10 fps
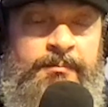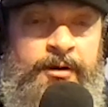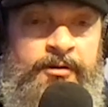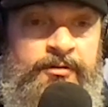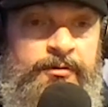
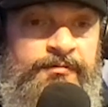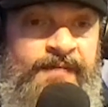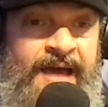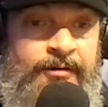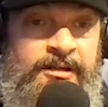person who
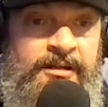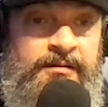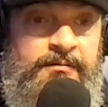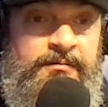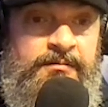founded it,
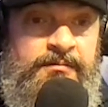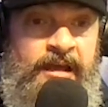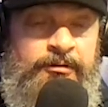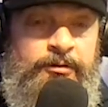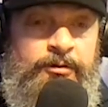
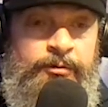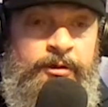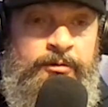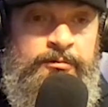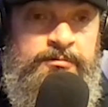Daniel
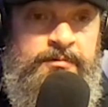Carone,